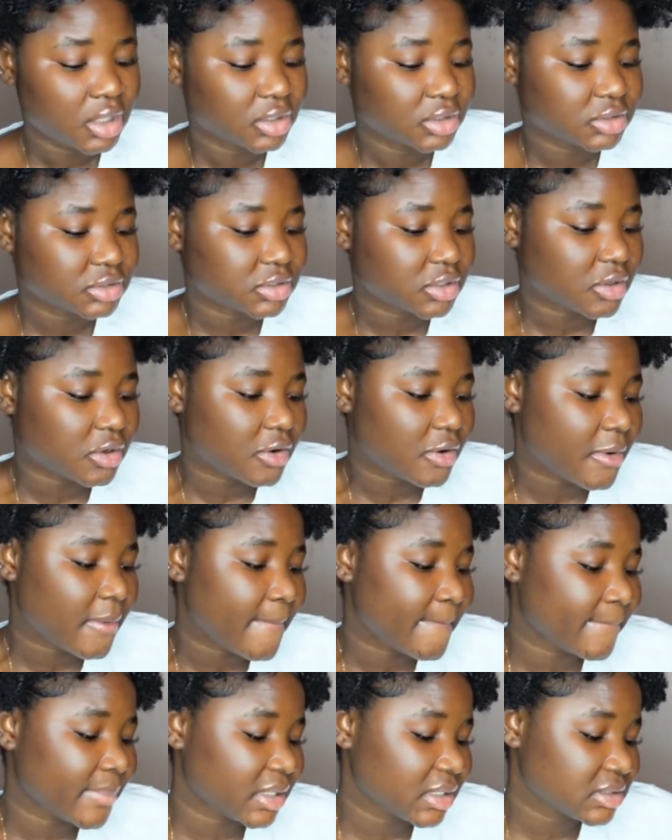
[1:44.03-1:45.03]
So
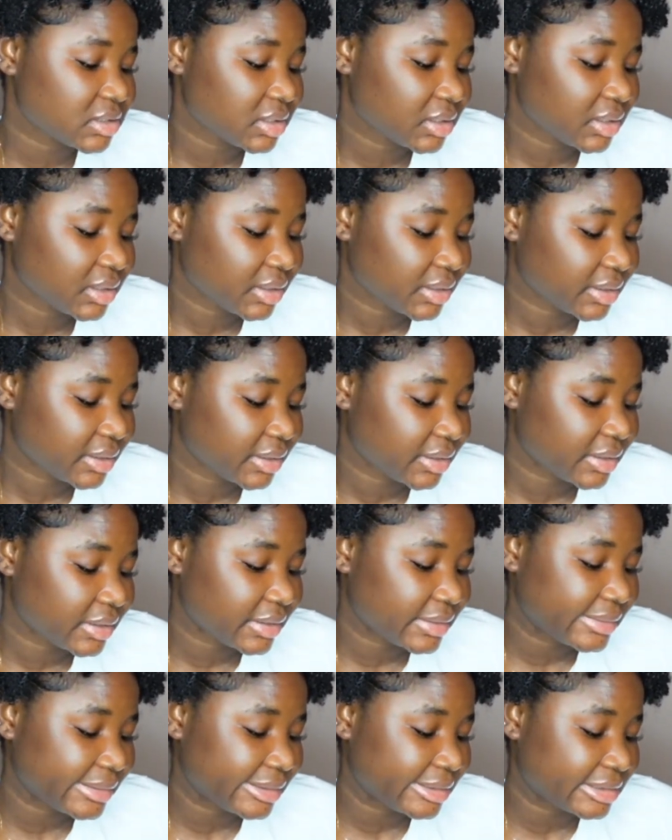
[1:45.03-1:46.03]

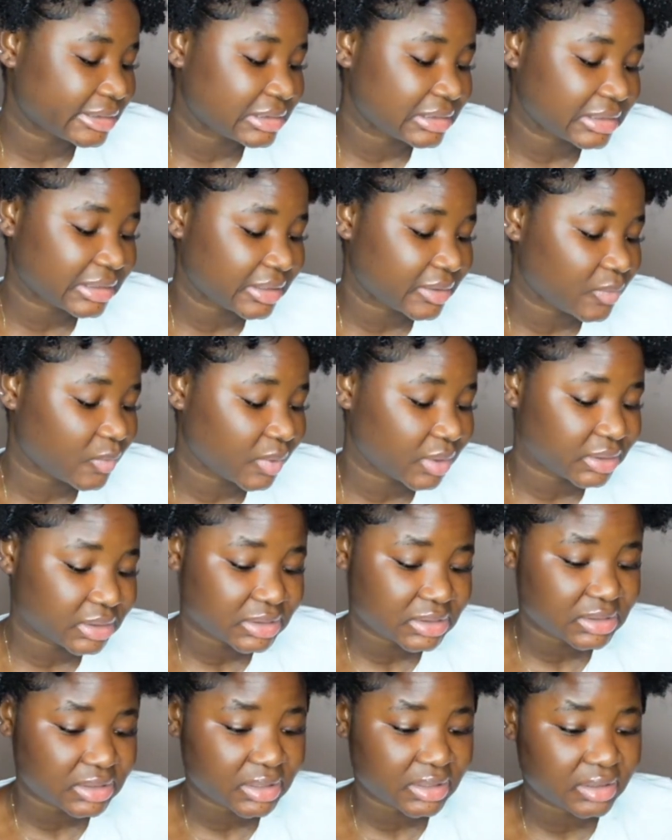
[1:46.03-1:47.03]
basically it's like what they
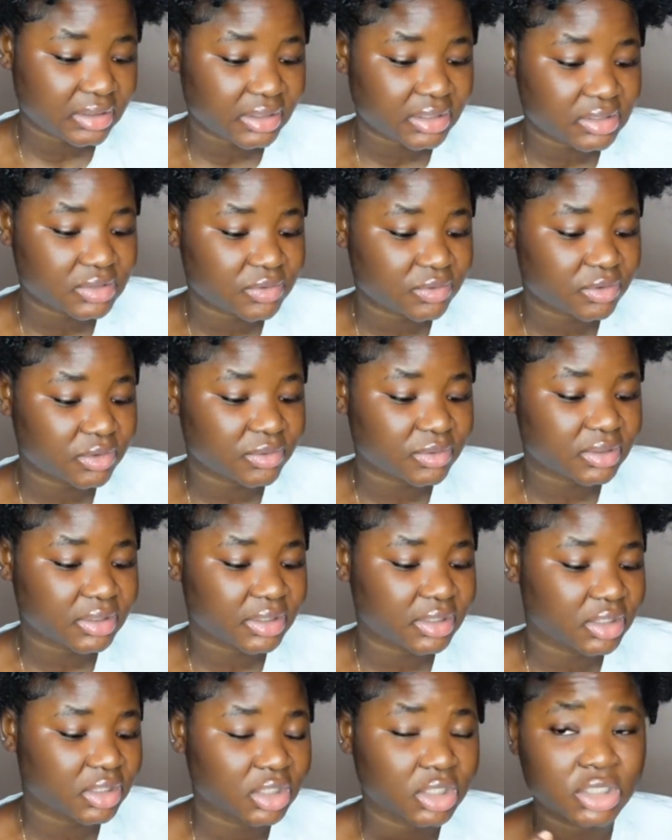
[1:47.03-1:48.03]
say, like it's gonna
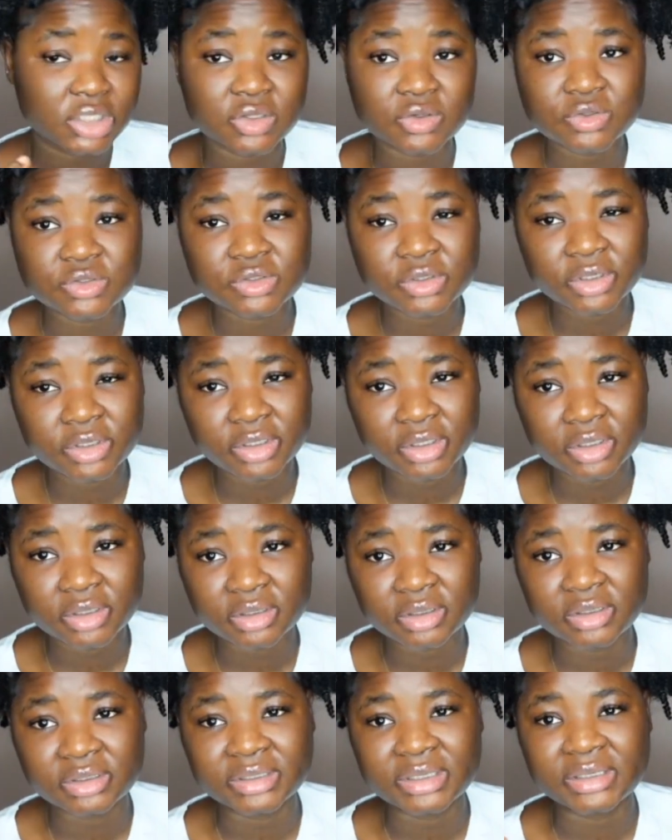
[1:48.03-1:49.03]
like loosen your
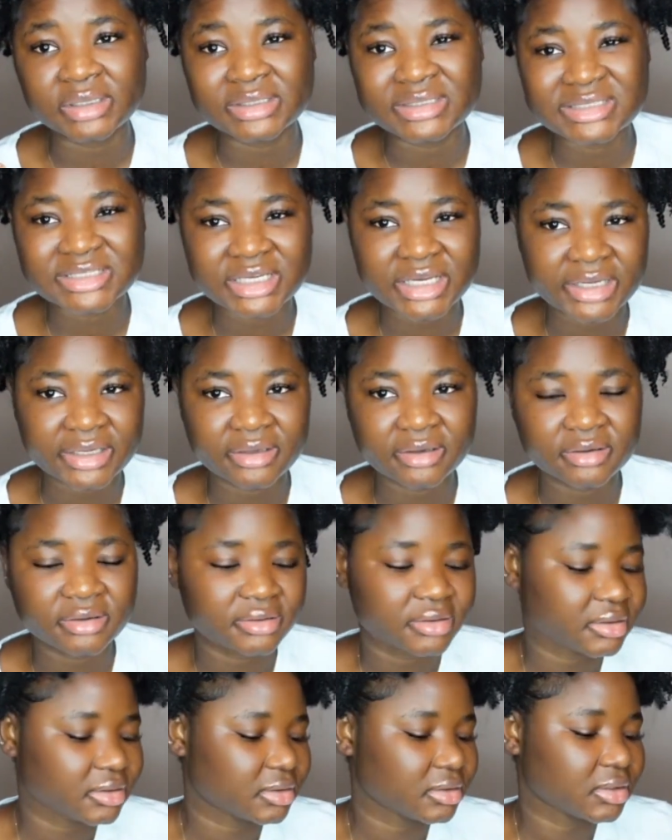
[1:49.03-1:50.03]
curl, not a tight
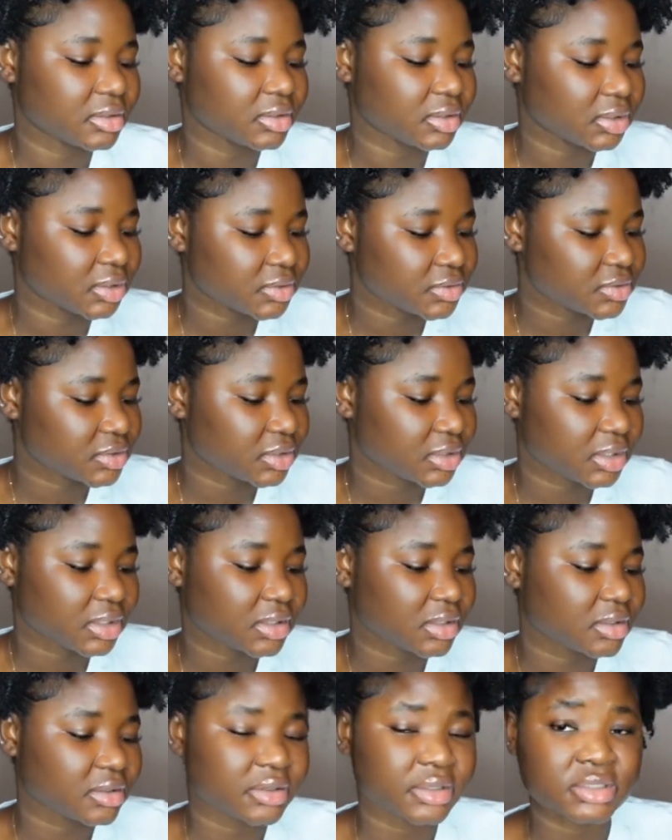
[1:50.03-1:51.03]
curl, loosen it
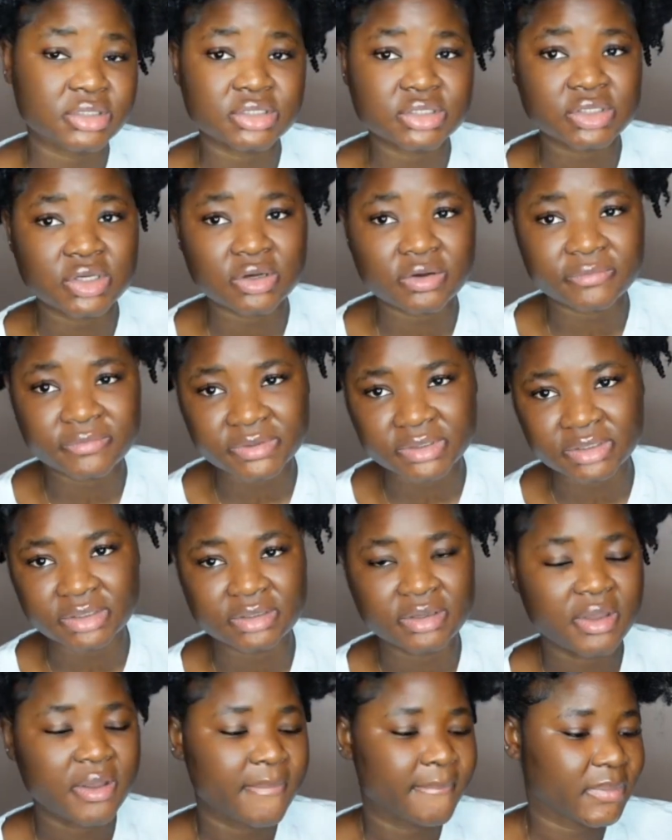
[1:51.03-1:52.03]
out and soft
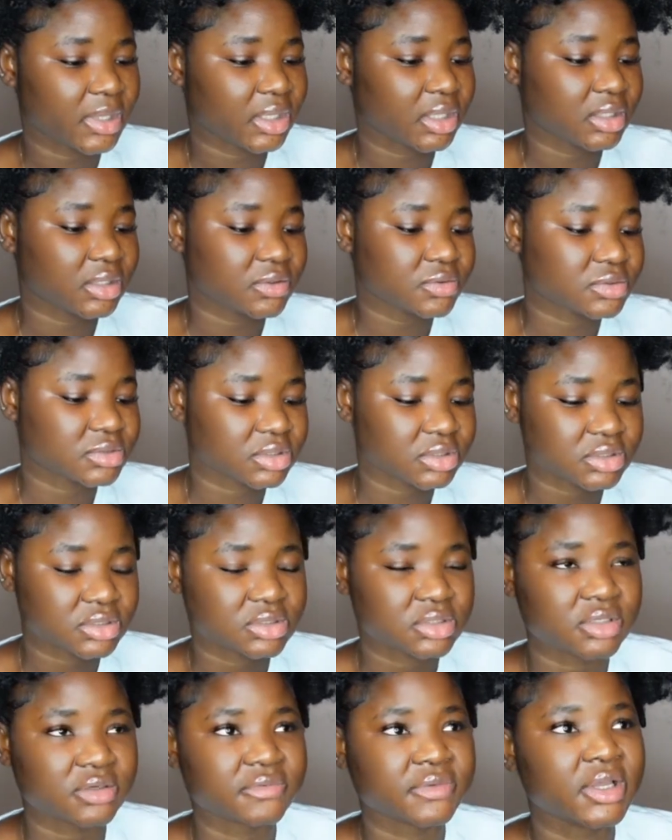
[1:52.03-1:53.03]
it, make it loose and
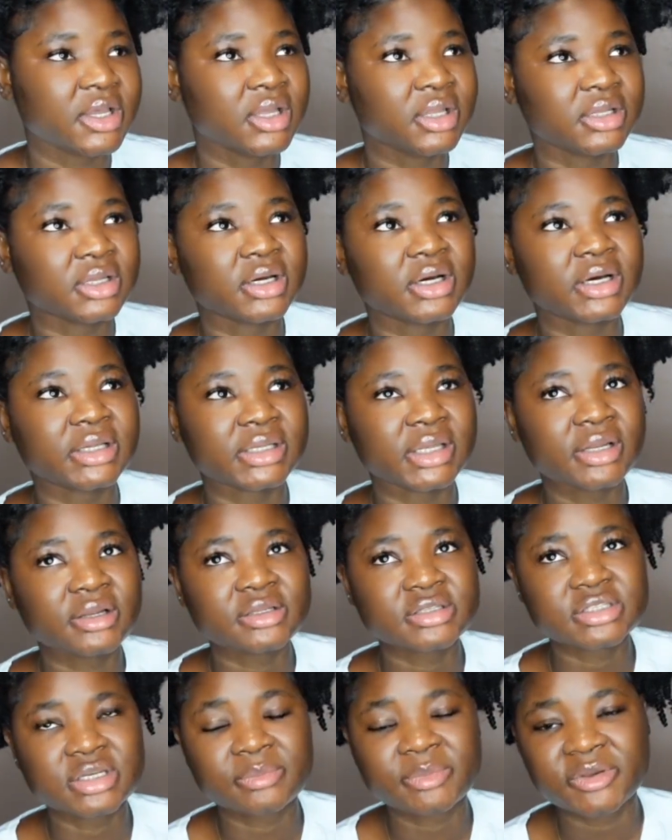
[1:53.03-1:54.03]
soft. Like a lot
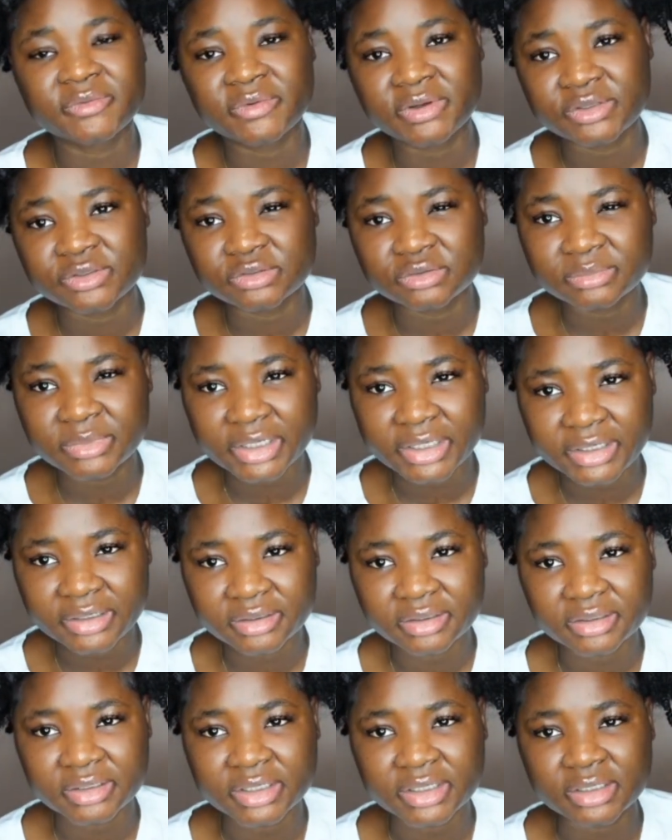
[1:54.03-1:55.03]
of time if I do my
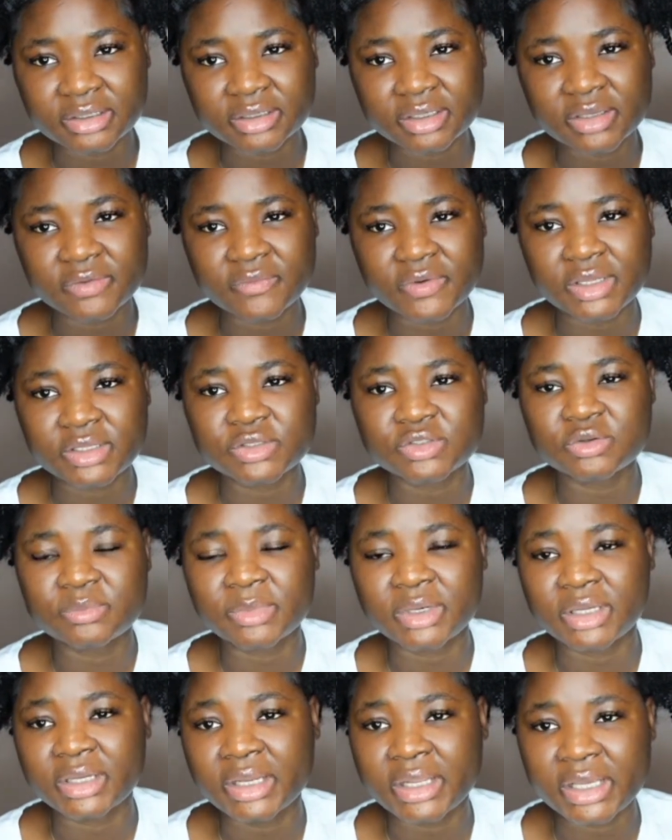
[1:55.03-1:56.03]
hair, like if I do
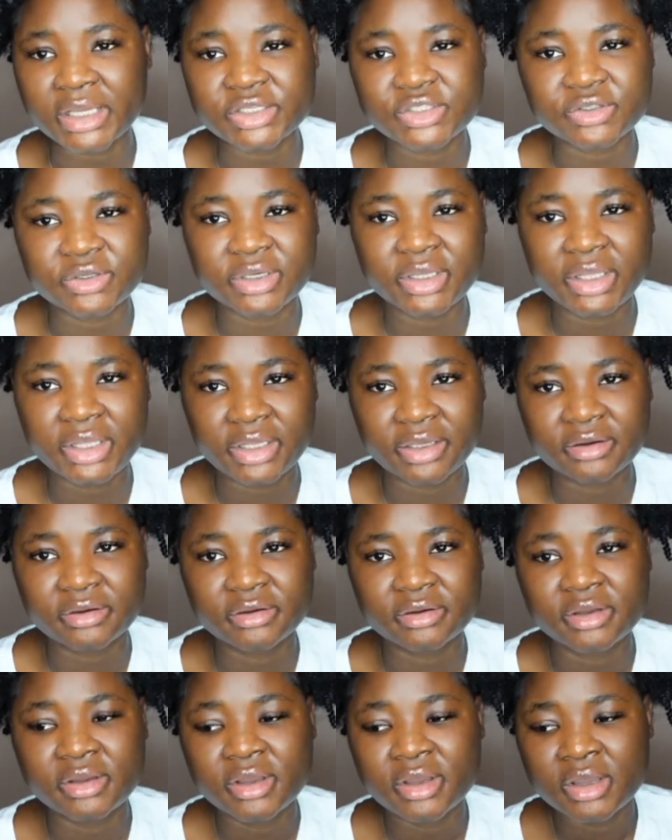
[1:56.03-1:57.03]
my natural
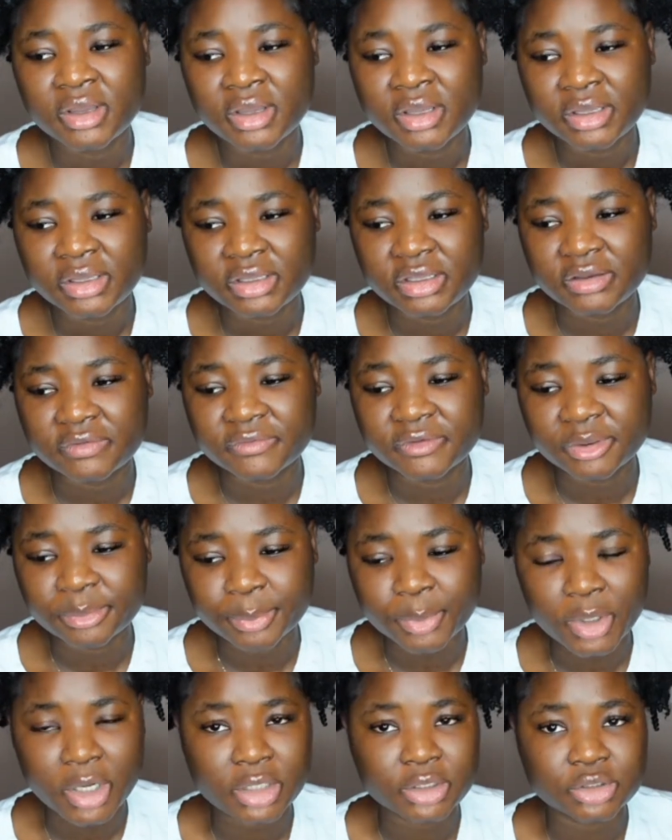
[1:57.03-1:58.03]
hair, if the
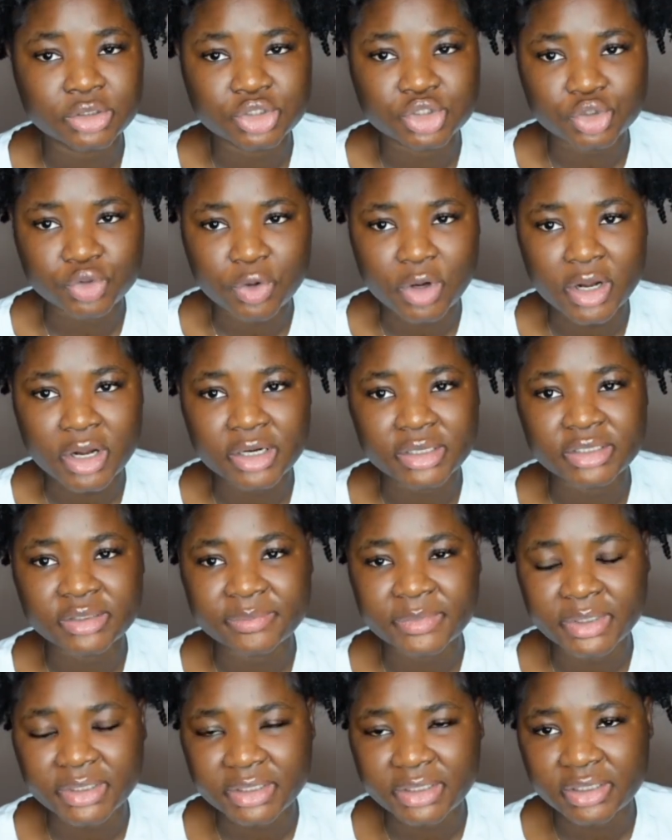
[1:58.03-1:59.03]
product dry in
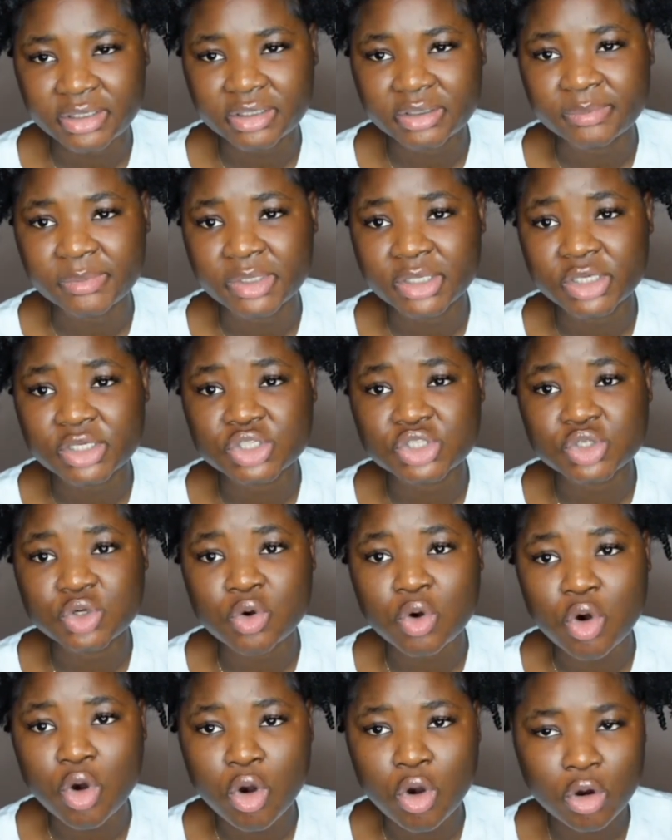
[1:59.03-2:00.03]
my hair, it make it
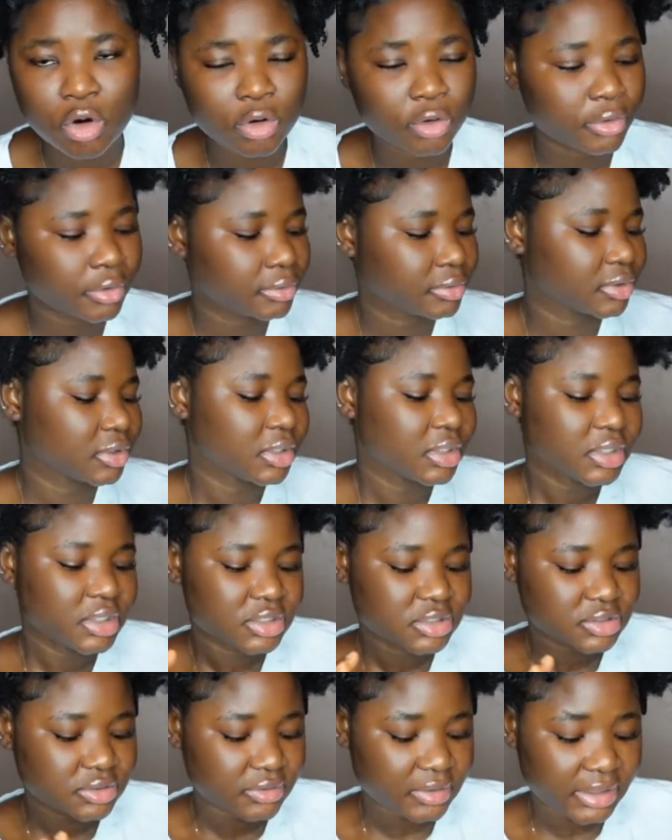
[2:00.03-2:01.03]
so hard.
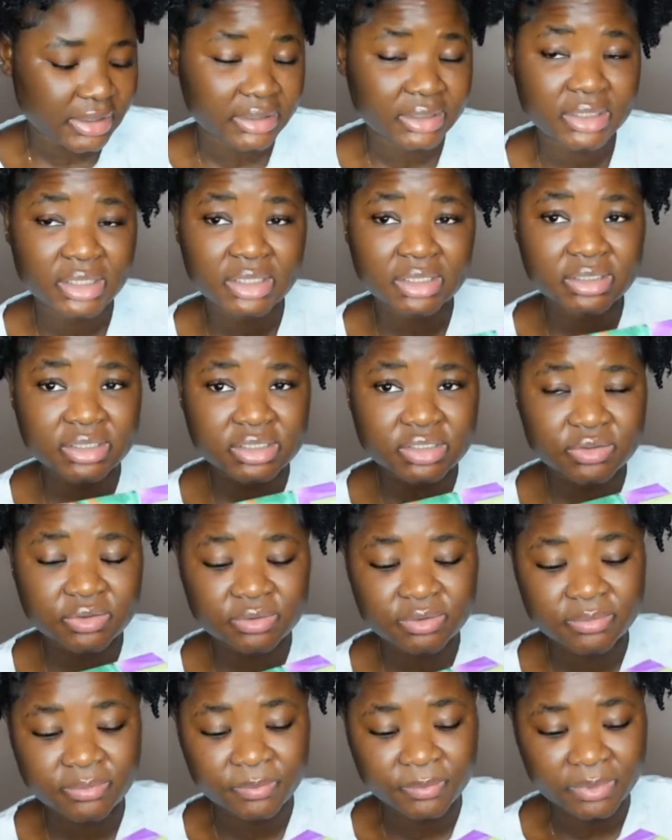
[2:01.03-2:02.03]
So I think this
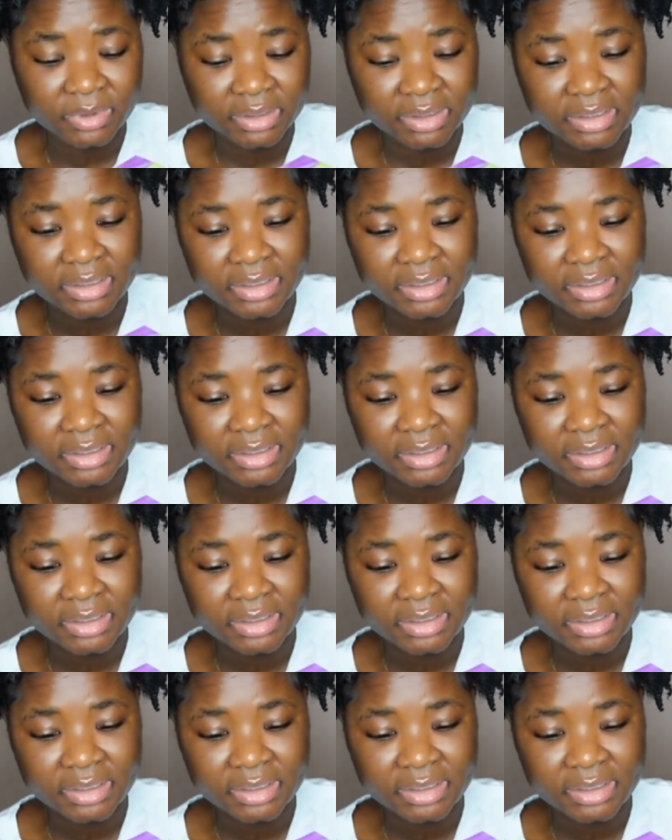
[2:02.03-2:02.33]
gonna really